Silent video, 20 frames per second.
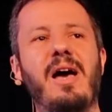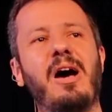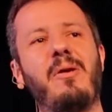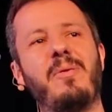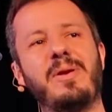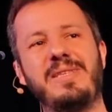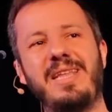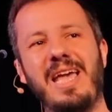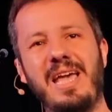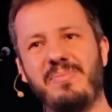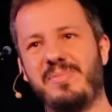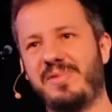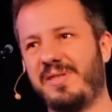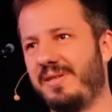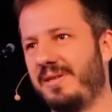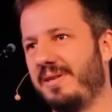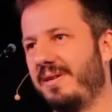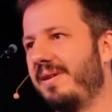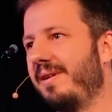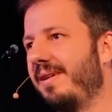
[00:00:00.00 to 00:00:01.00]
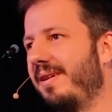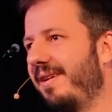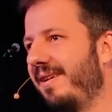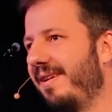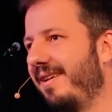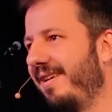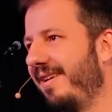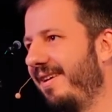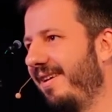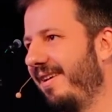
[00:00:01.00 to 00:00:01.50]
our debts
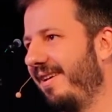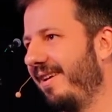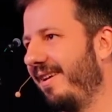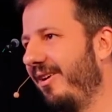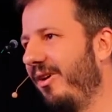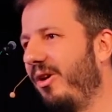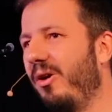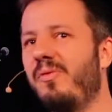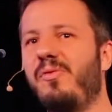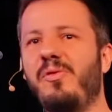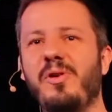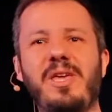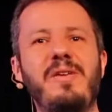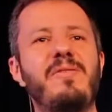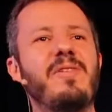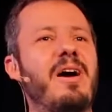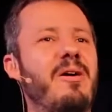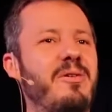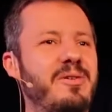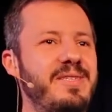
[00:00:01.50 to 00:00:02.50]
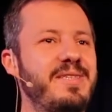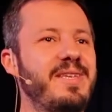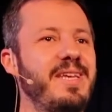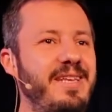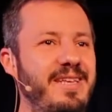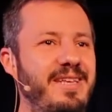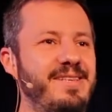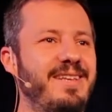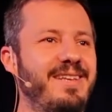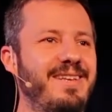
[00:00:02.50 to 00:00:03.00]
or forgive our
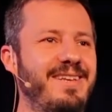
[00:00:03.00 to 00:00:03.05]
sin.